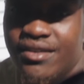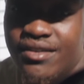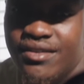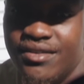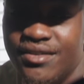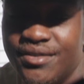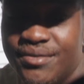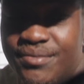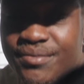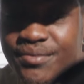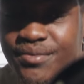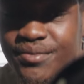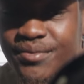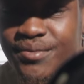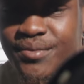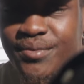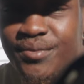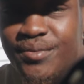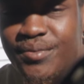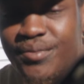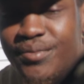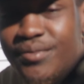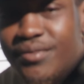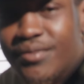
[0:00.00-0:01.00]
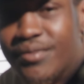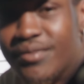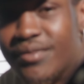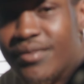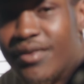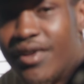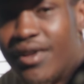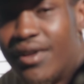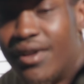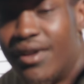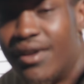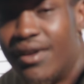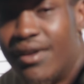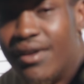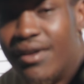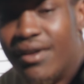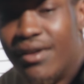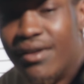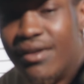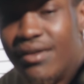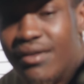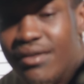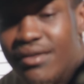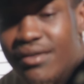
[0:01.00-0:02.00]

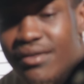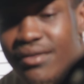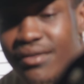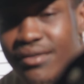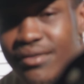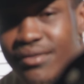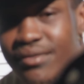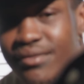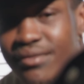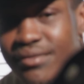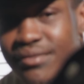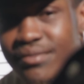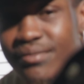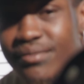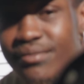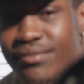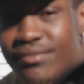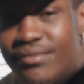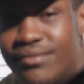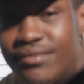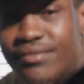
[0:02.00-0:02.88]
No one is speaking in this clip.